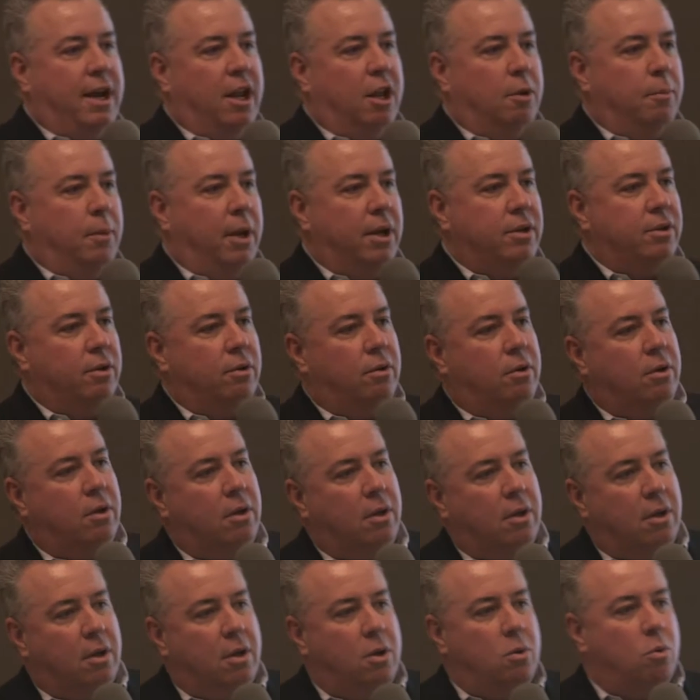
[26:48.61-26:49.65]
elemental,
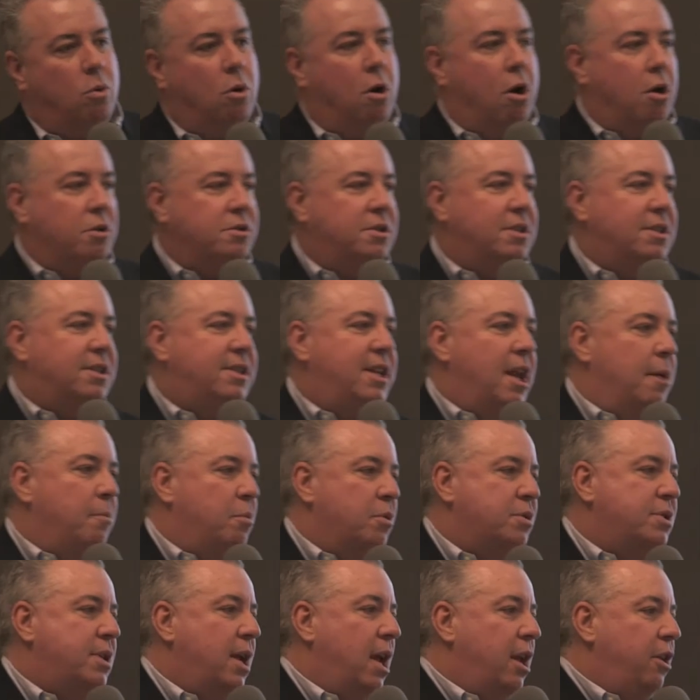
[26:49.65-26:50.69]
where ours is
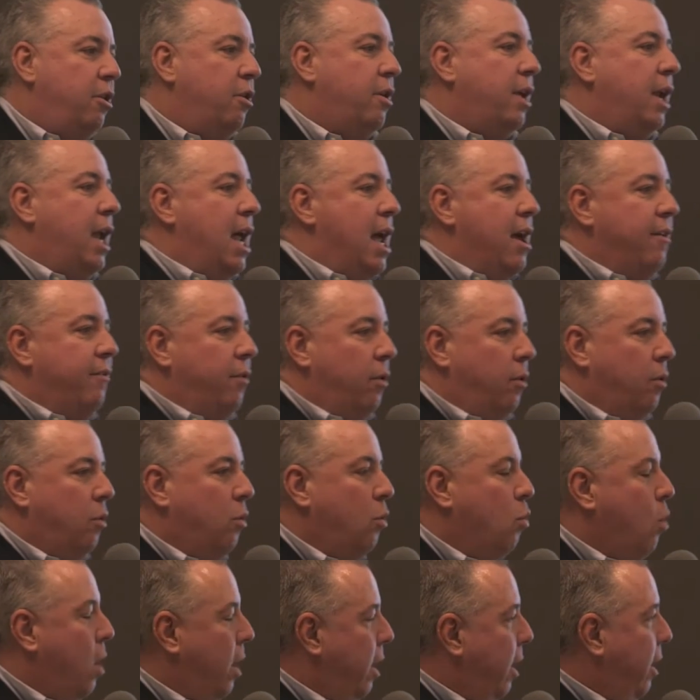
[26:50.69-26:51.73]
10%, you're going to have a,
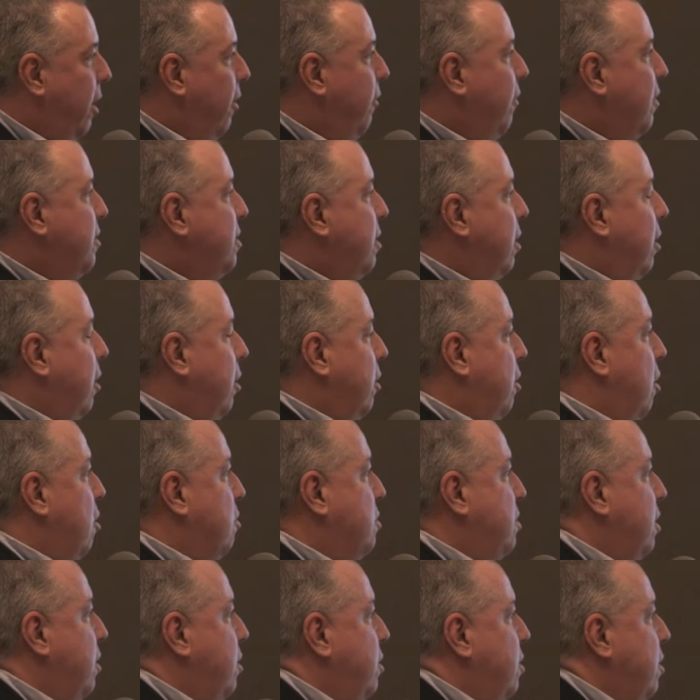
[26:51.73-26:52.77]
quite a difference in the
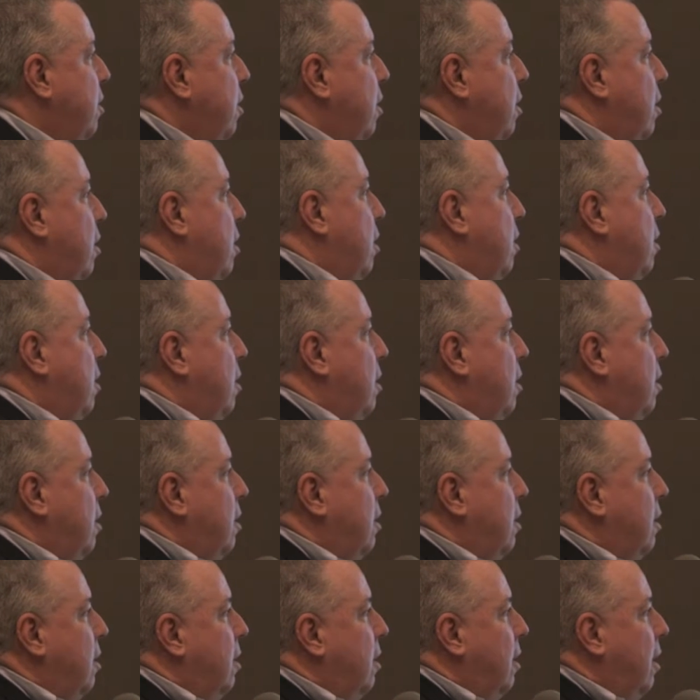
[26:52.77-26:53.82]
dosage.
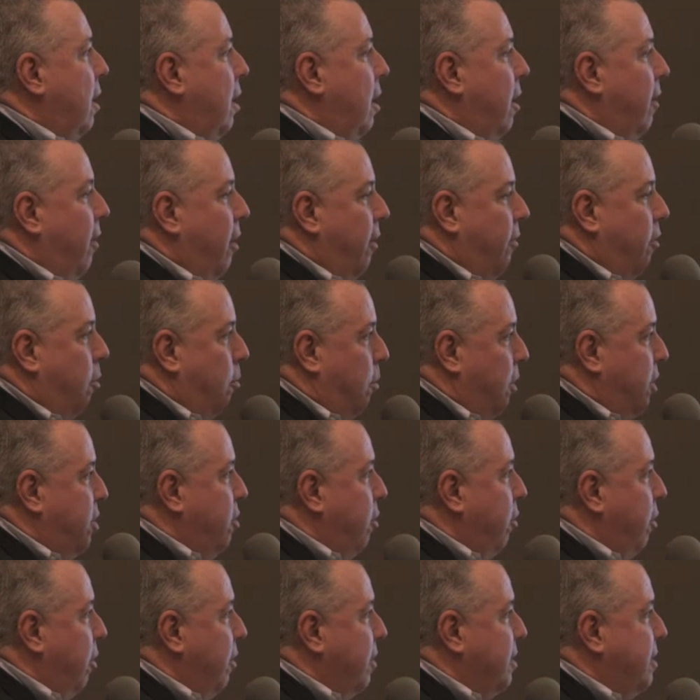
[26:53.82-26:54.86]
Uh, of the
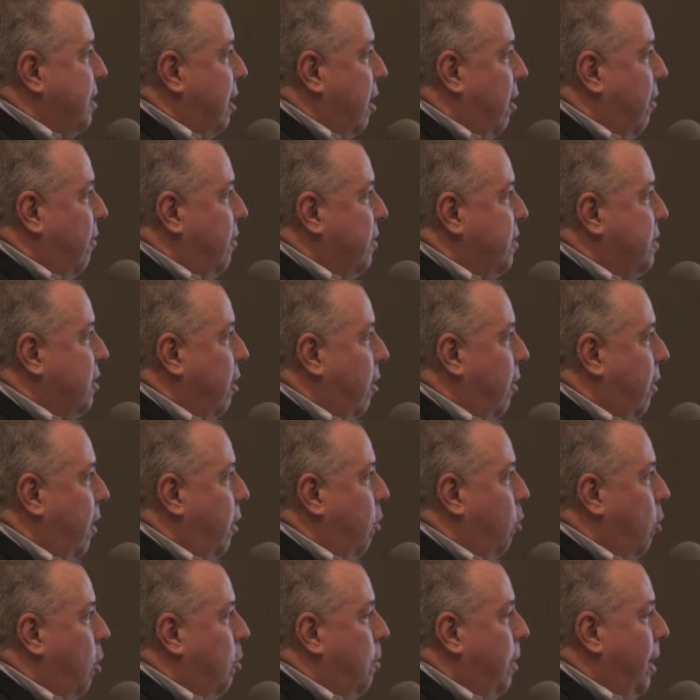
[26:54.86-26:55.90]
material itself. So it
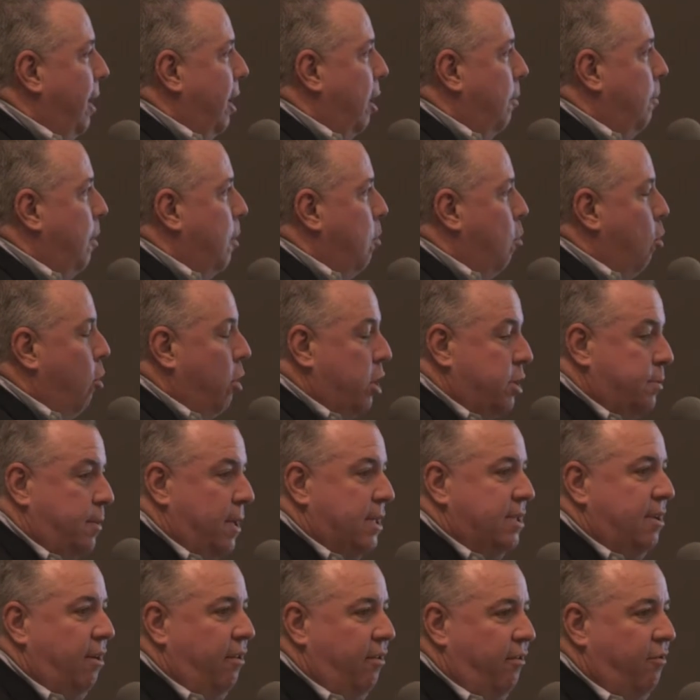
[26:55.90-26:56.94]
will be a little bit more
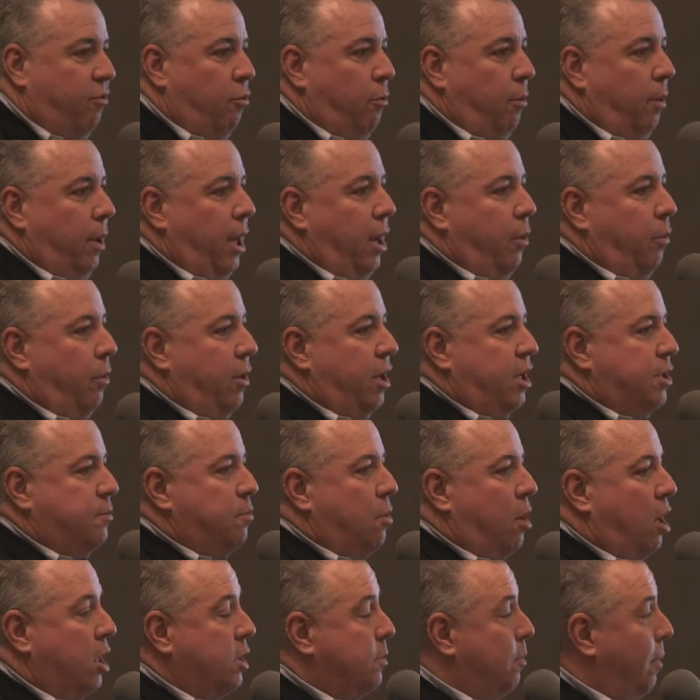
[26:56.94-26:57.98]
expensive to formulate with these
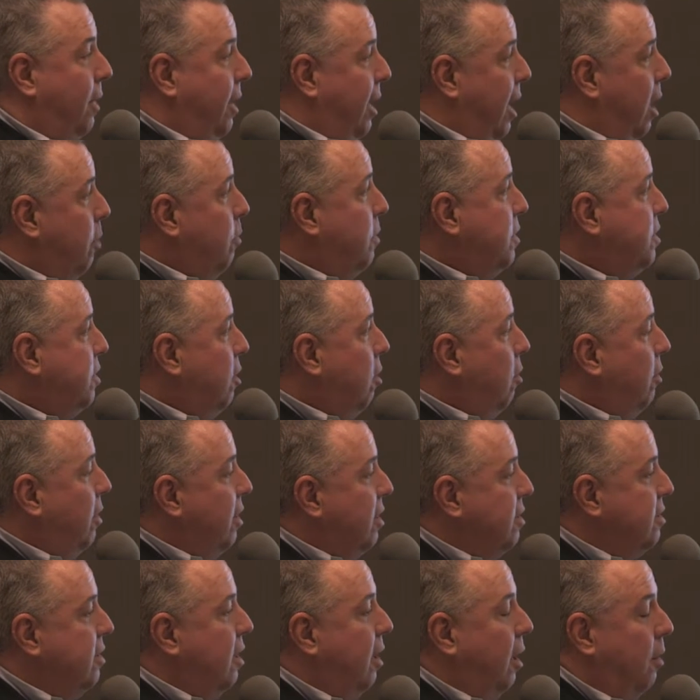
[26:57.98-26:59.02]
products, but the end result
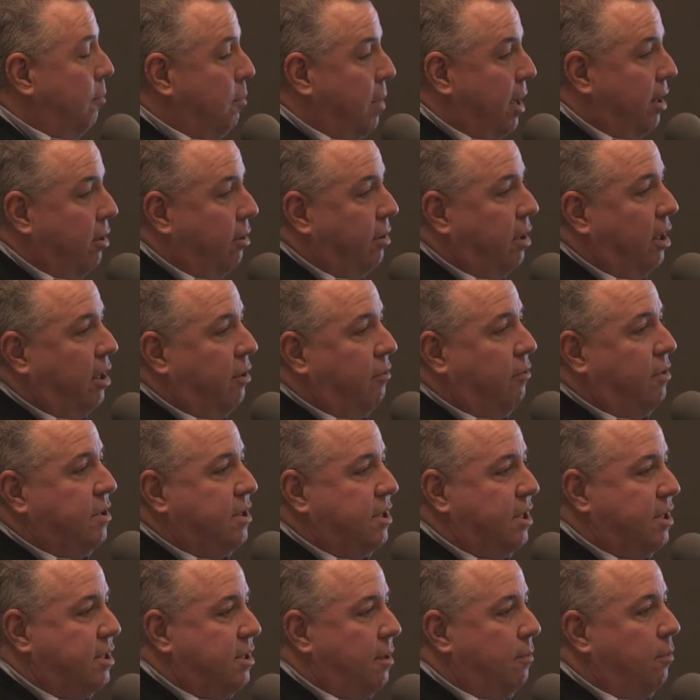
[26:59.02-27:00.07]
is a better delivery
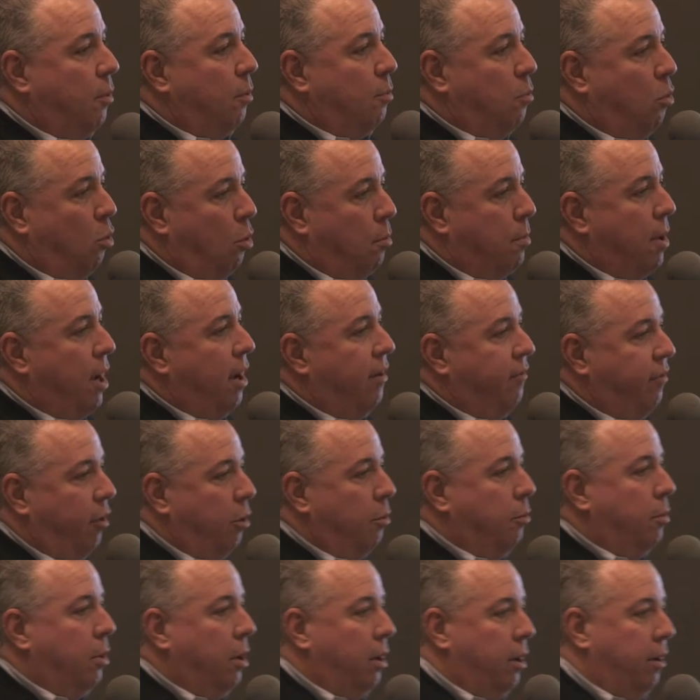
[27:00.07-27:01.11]
system and more
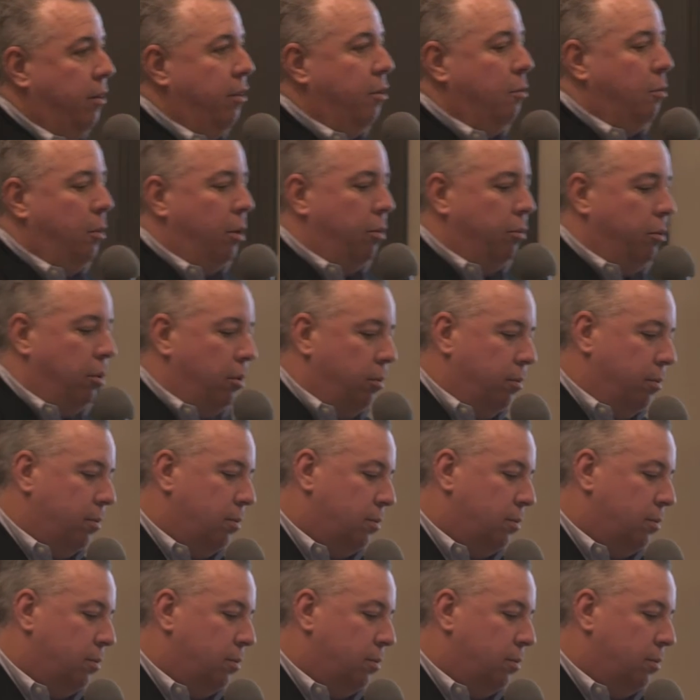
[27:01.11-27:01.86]
bioavailability of the mineral.